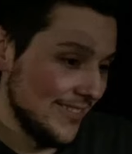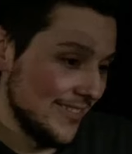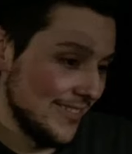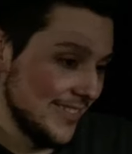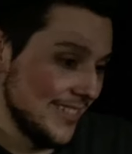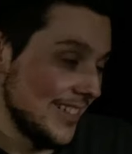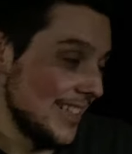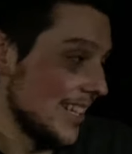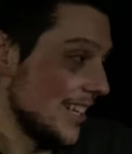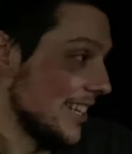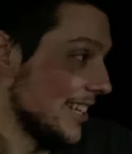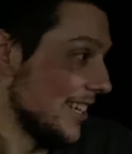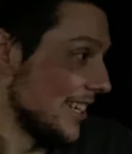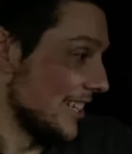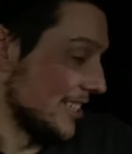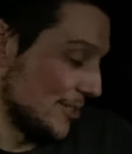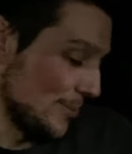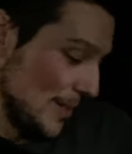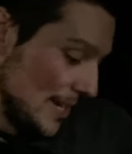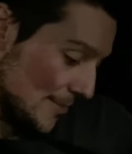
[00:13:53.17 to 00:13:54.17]
pretty sure
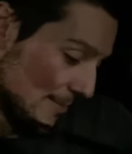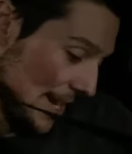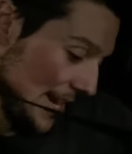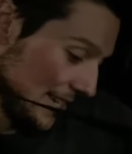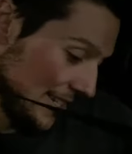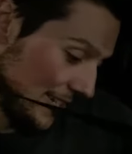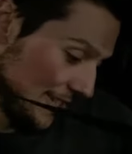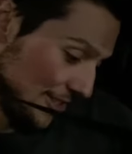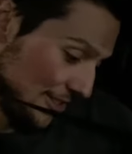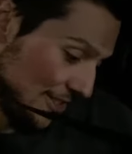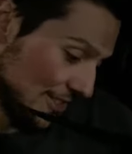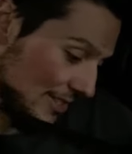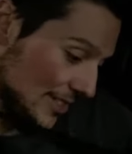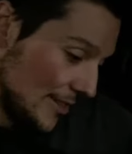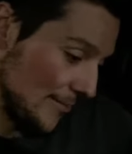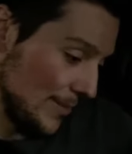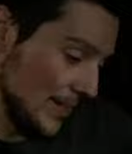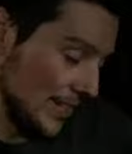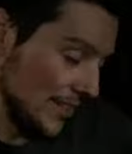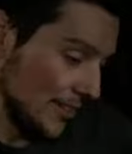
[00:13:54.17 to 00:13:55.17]
it's been about a year since
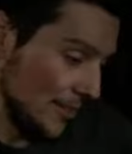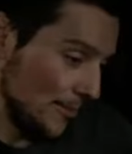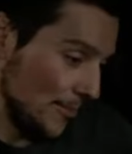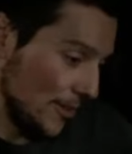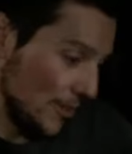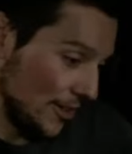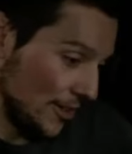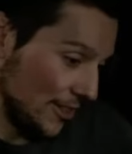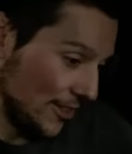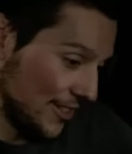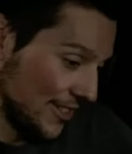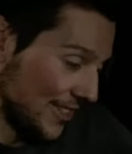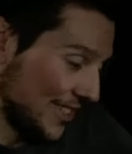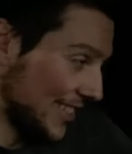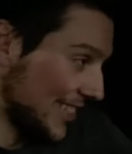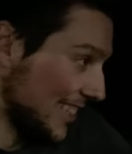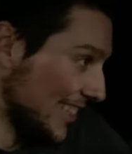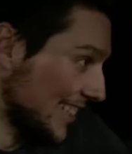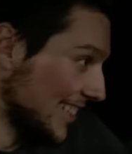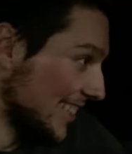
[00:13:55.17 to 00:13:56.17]
I've been to the mall.
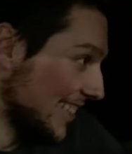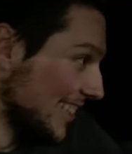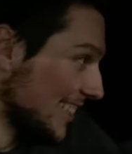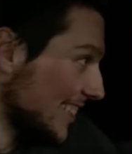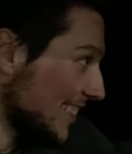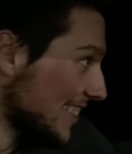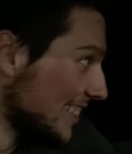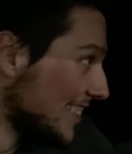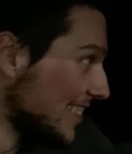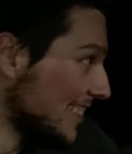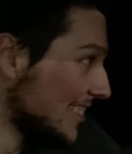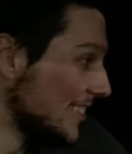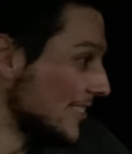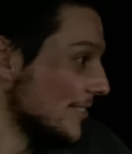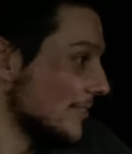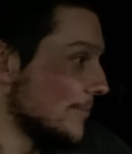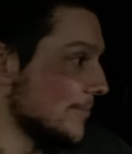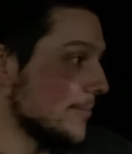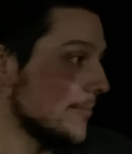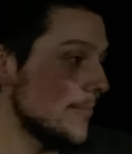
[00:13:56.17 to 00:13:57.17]
I'm pretty
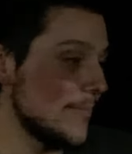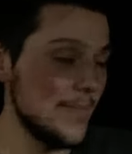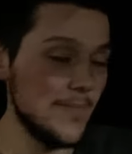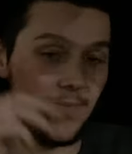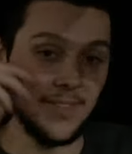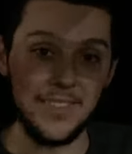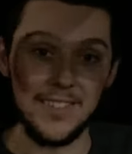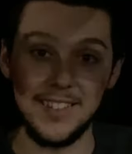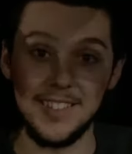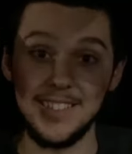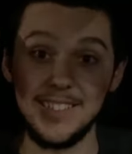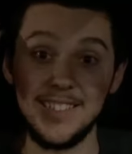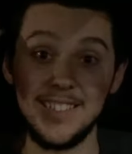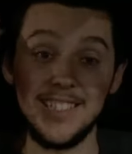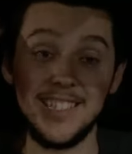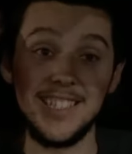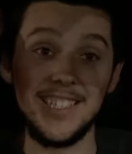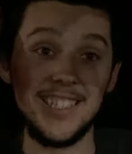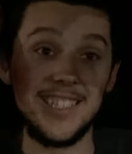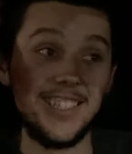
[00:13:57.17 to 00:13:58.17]
sure it closes at
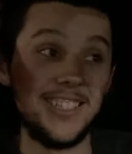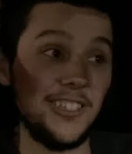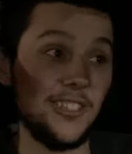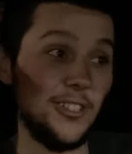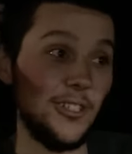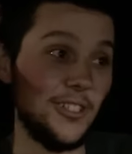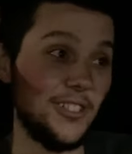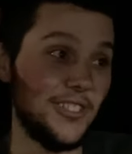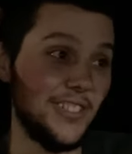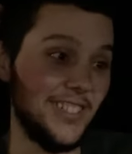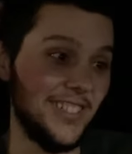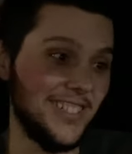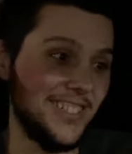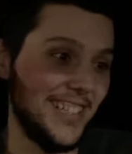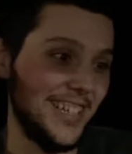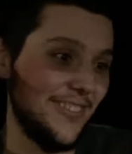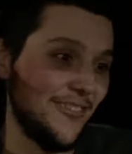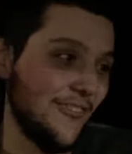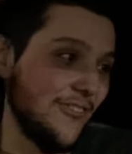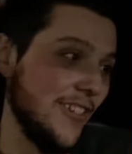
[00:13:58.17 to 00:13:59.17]
8. Looks and it's
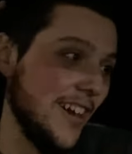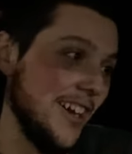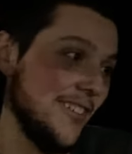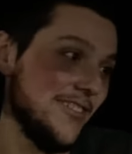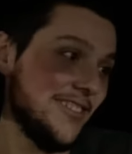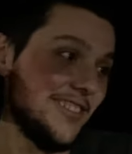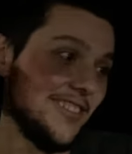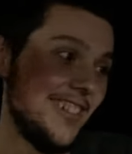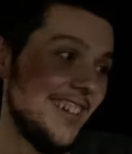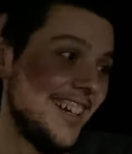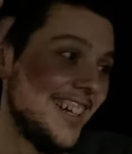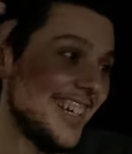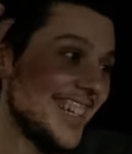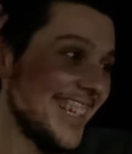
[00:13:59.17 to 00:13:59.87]
like 5 o'clock.